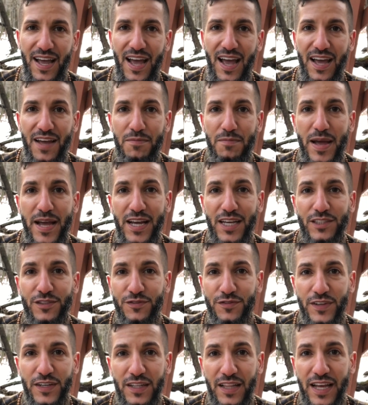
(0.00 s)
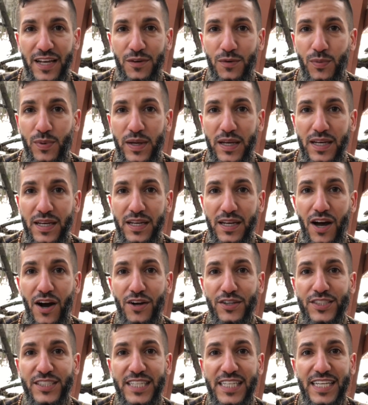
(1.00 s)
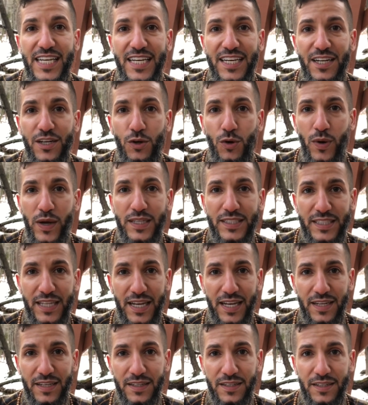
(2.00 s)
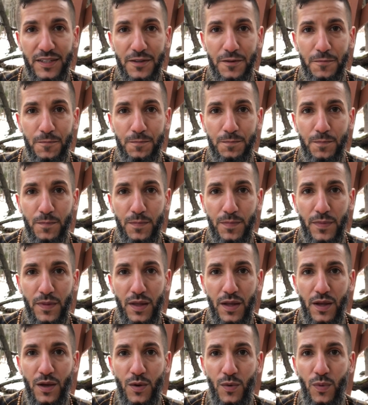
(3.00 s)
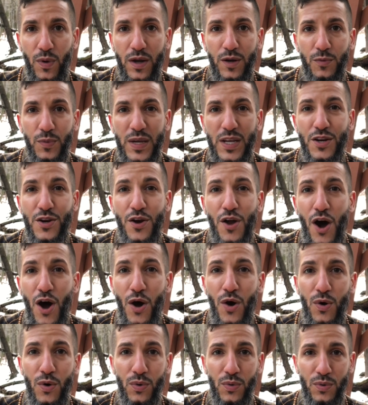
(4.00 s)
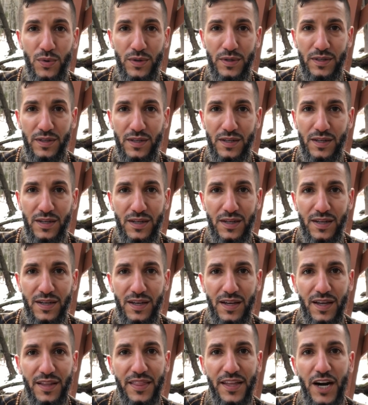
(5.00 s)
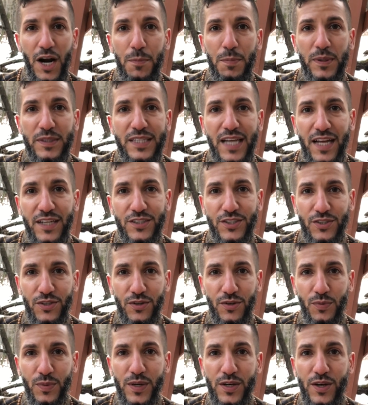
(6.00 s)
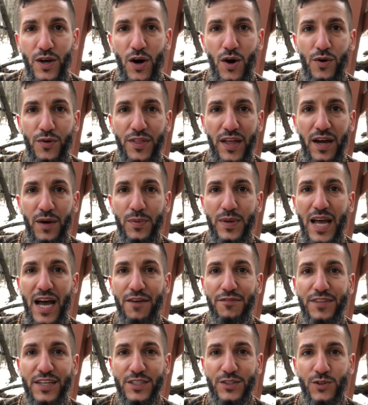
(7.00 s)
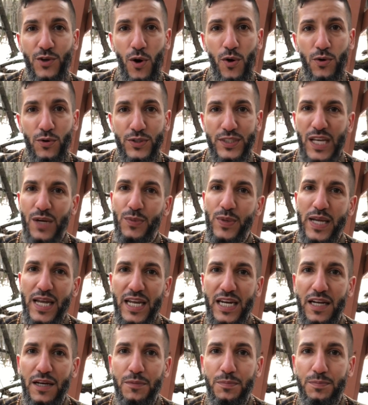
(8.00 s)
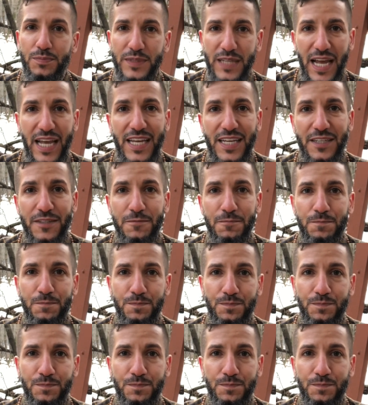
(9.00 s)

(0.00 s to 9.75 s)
and make us feel like we are sinking in quicksand, when we know that our potential, we know that we have these goals that we can obtain.